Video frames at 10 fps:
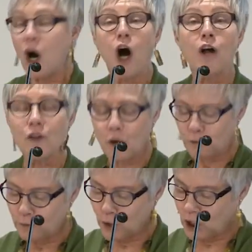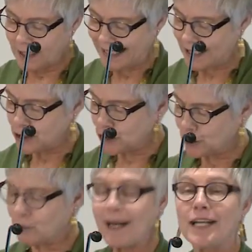Although full
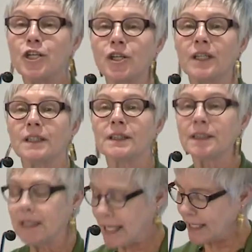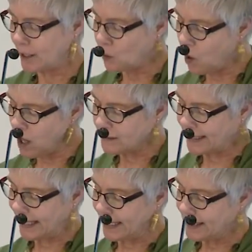integration and
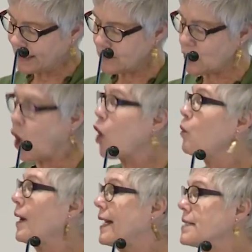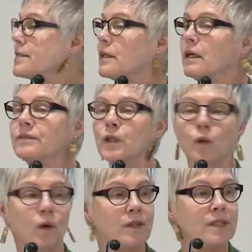equality is always, of
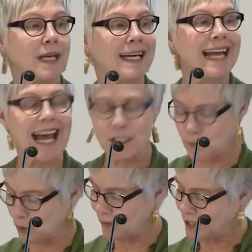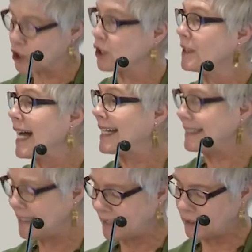course, an aspirational
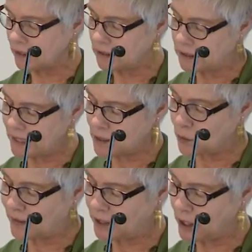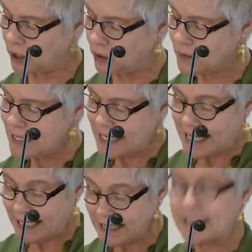ideal, as we know, in a